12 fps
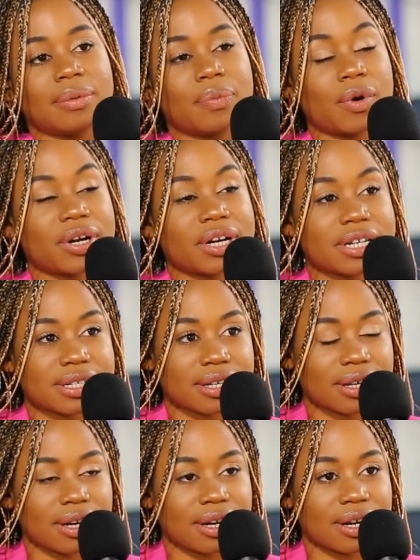Bori's
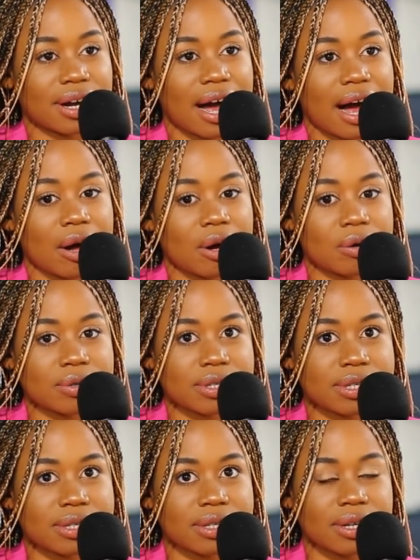
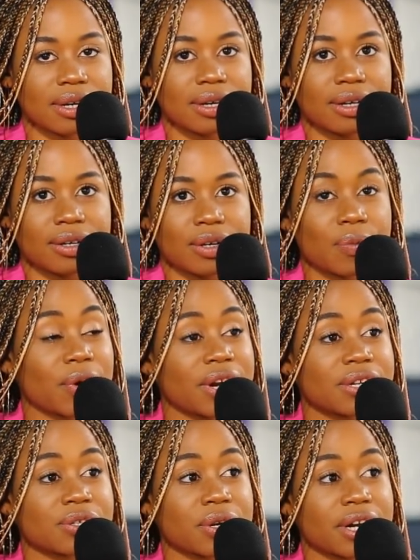house. Bori
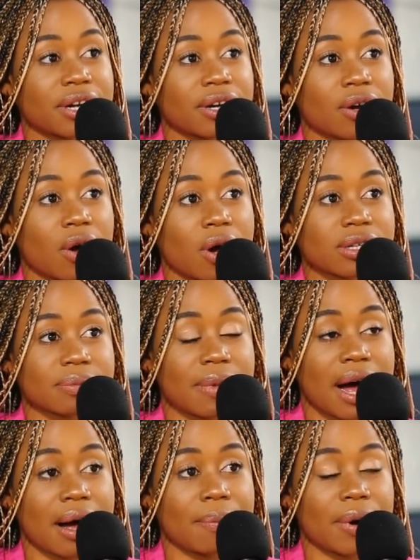has created an awesome
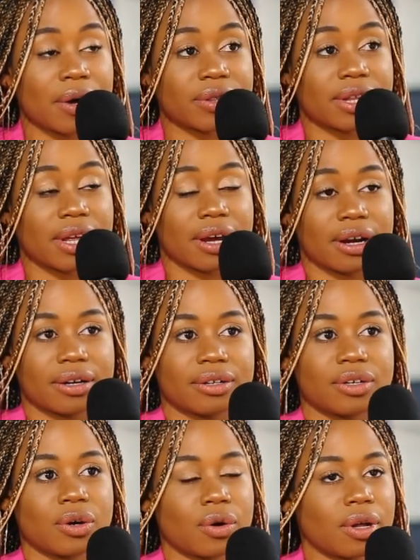hub out there.
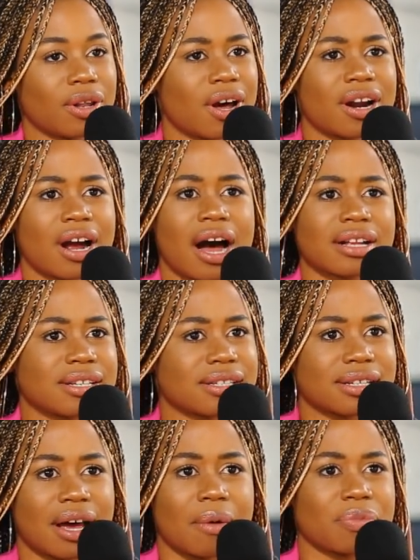A lot of
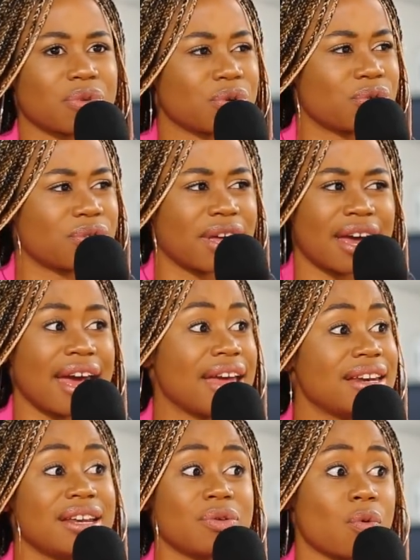artists come through there.
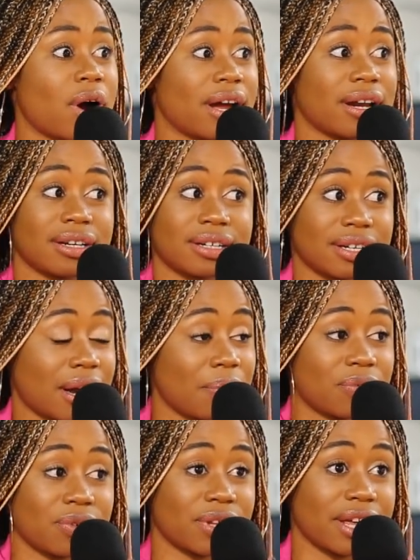Anyone could
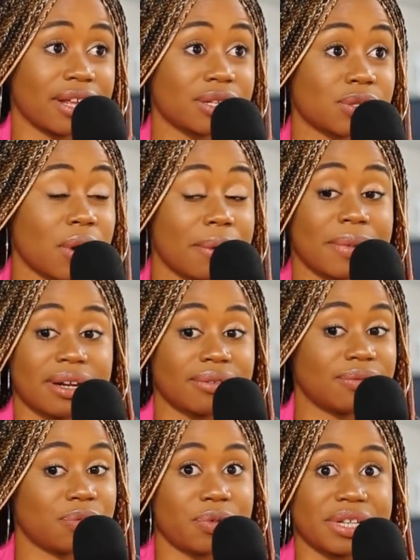come through there. That's why I met
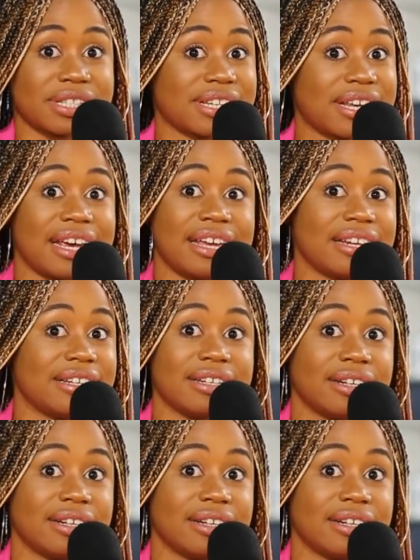WizKid